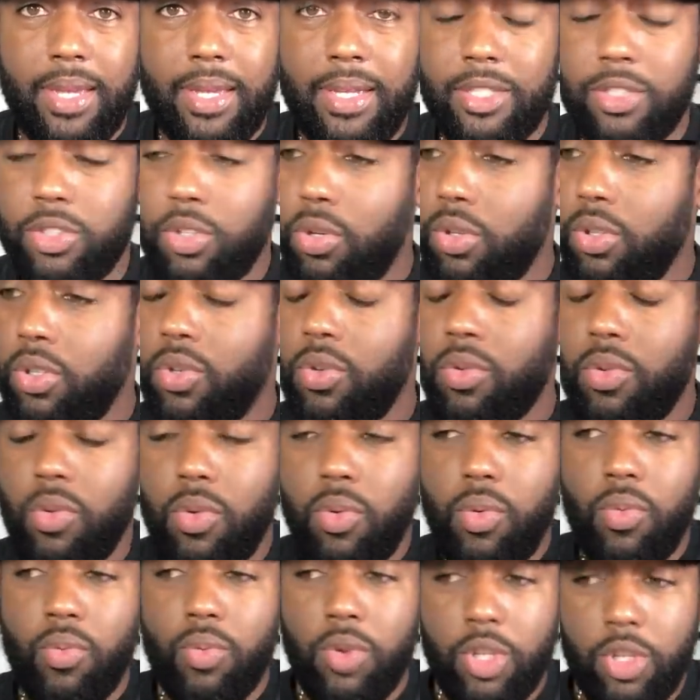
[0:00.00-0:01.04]
So
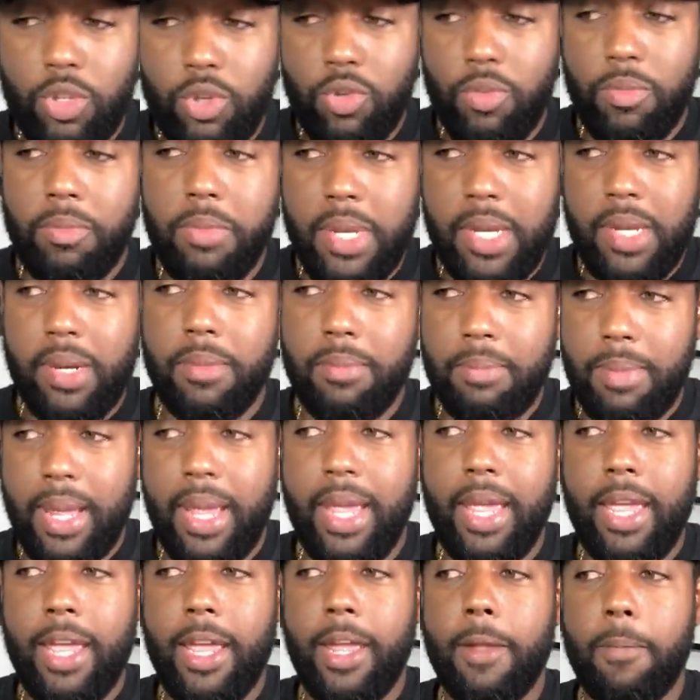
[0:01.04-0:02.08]
you, when you meet a
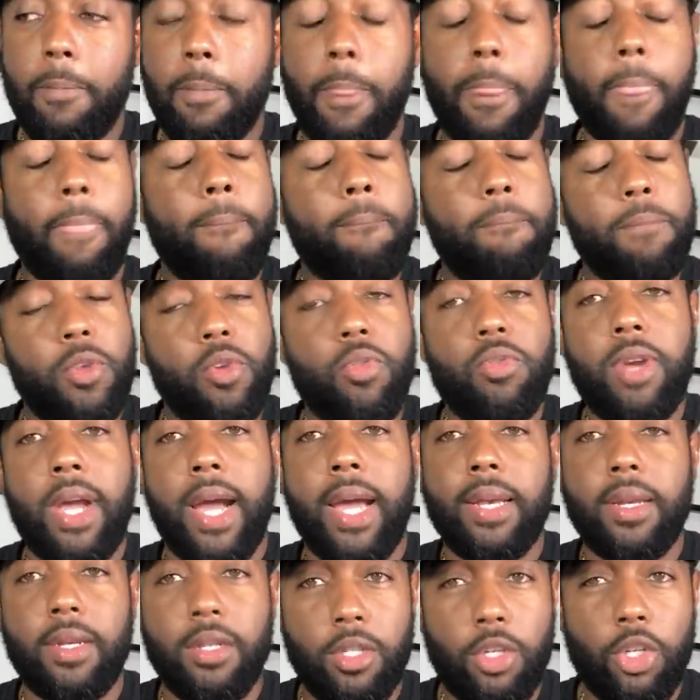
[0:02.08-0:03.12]
man, you
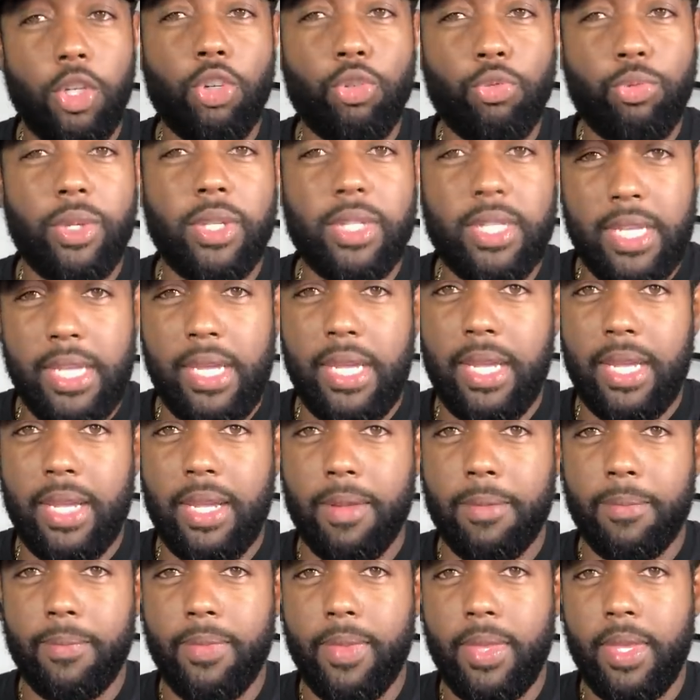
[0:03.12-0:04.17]
got to look within
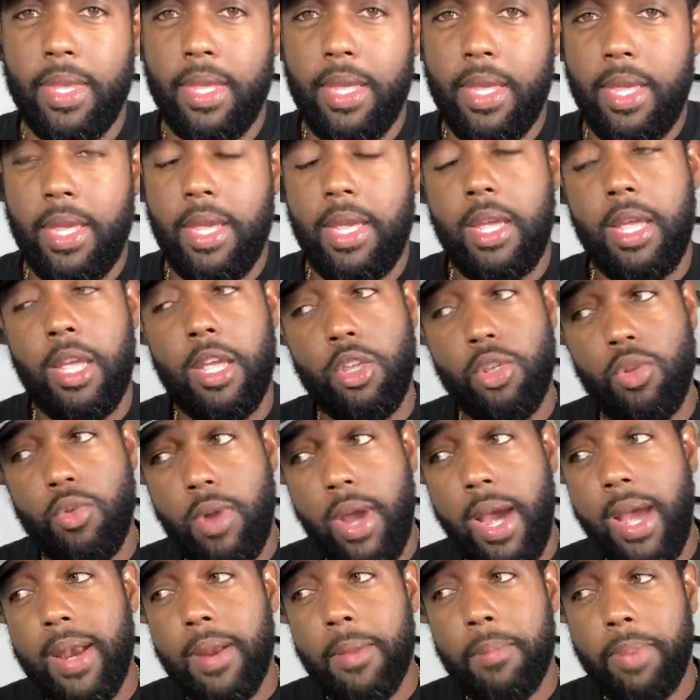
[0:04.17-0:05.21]
and you
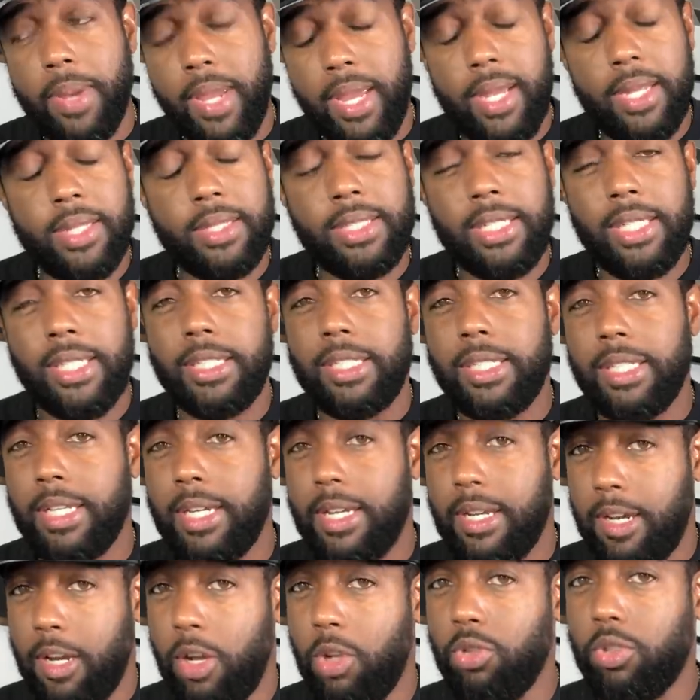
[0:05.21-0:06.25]
got to pay attention
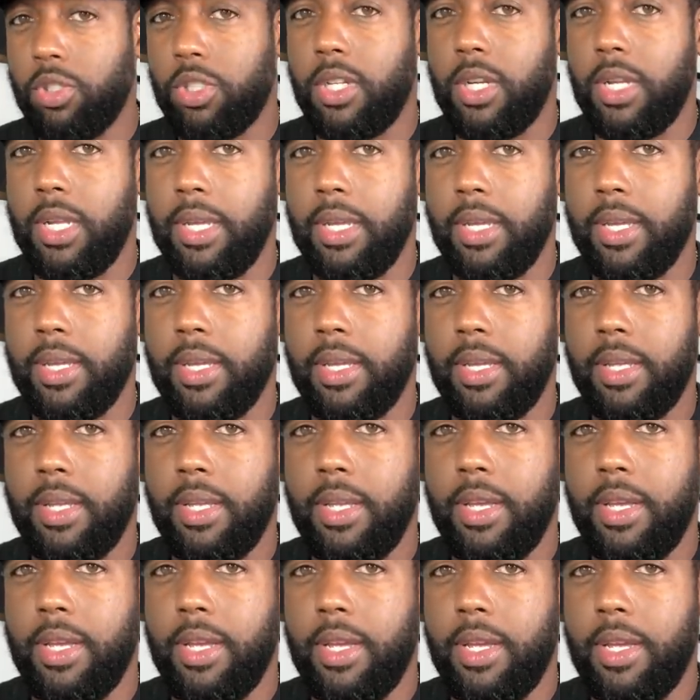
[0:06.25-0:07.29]
closely.
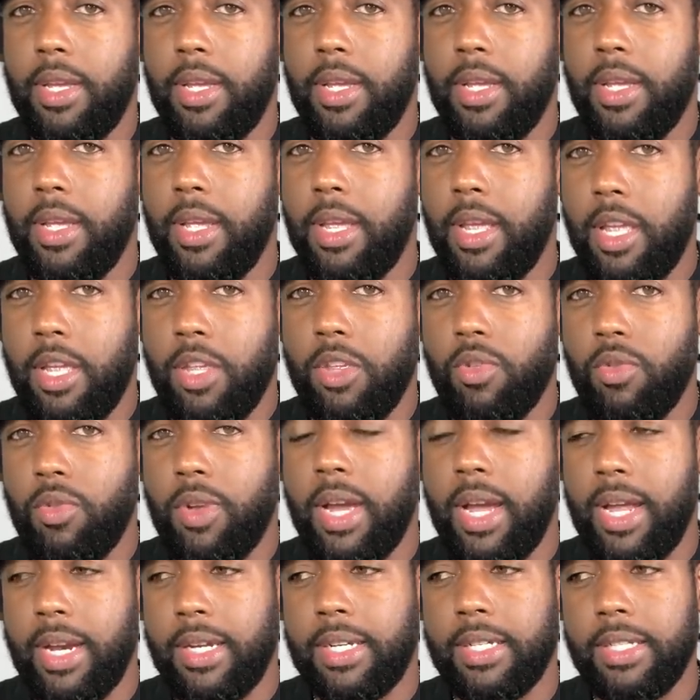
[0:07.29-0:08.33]
And you
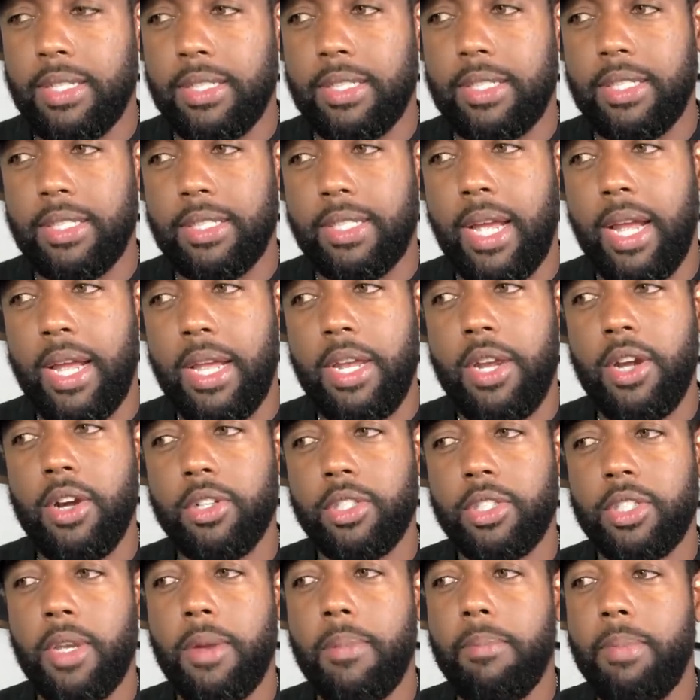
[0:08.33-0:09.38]
got because because I hear
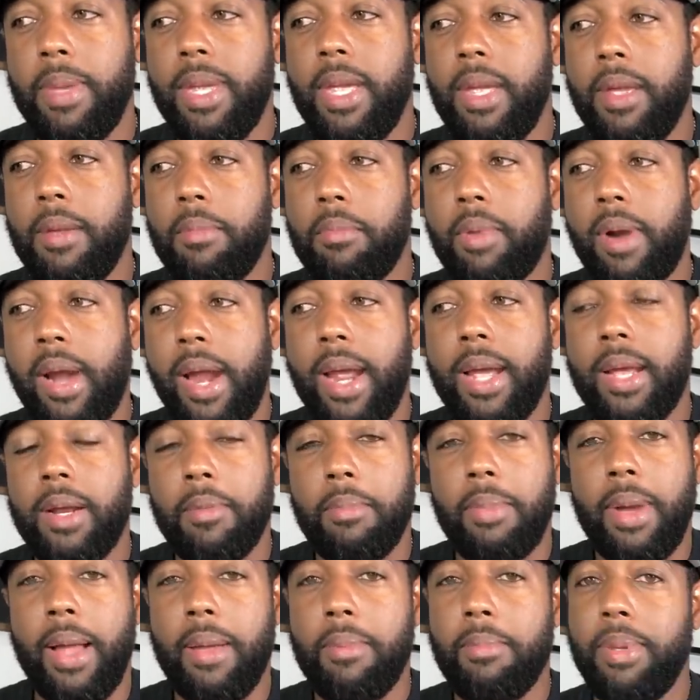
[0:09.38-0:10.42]
some men bragging
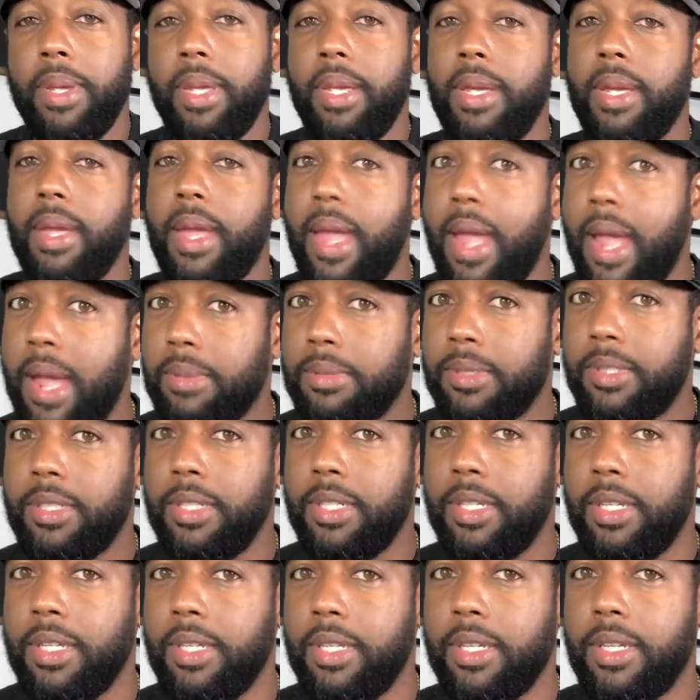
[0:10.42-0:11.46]
about being
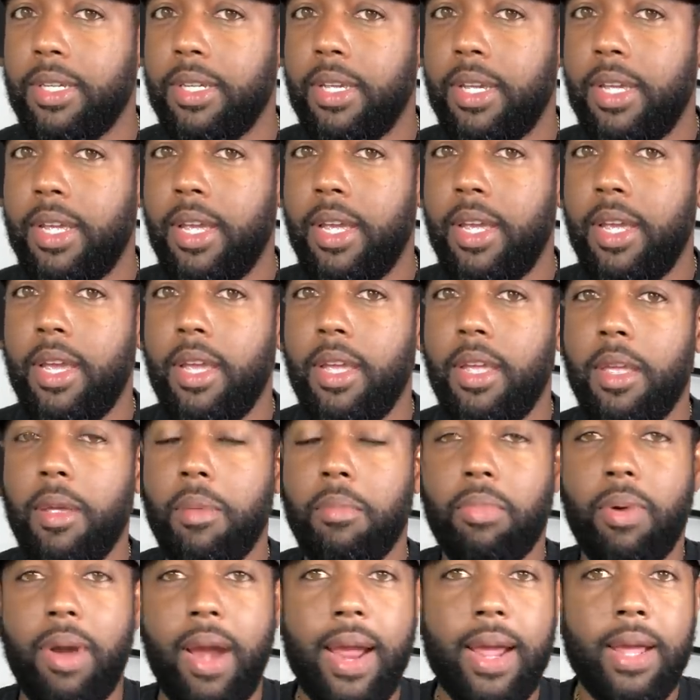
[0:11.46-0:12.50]
abstinent and
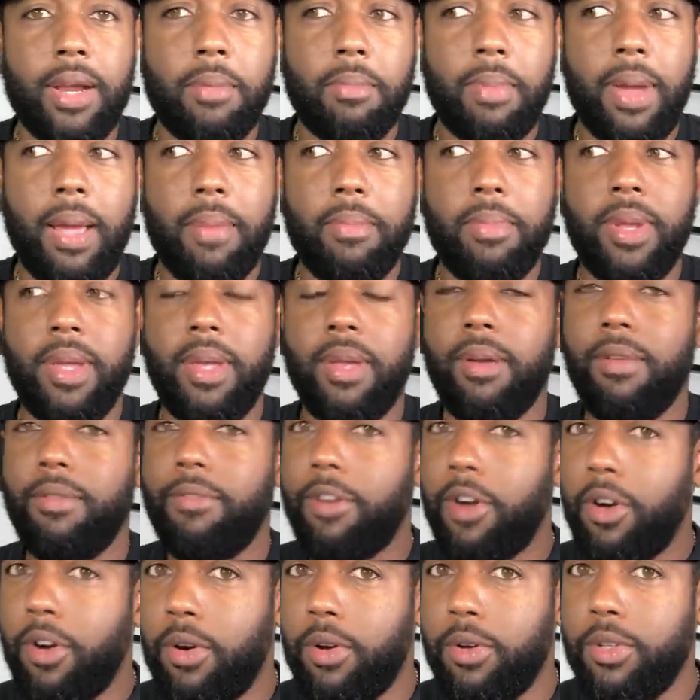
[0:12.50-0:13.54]
bragging about being a
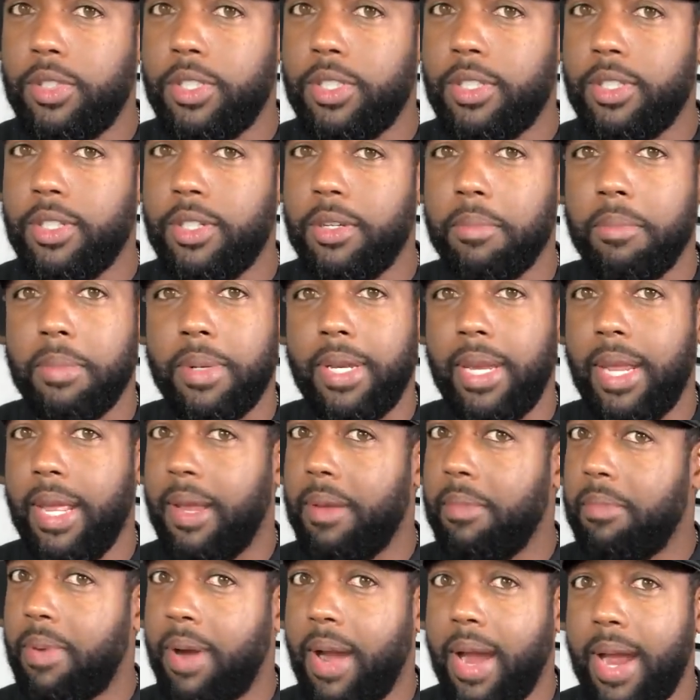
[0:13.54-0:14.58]
virgin, but they
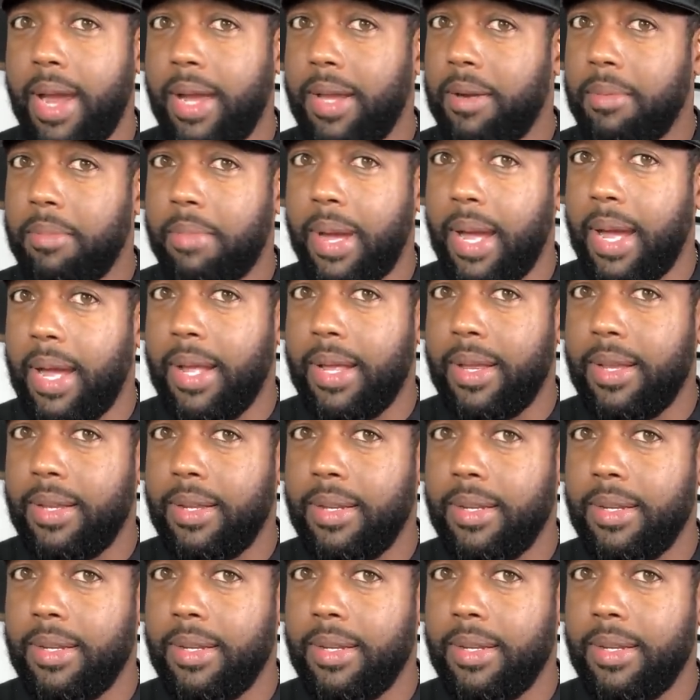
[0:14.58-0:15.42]
ain't bragging about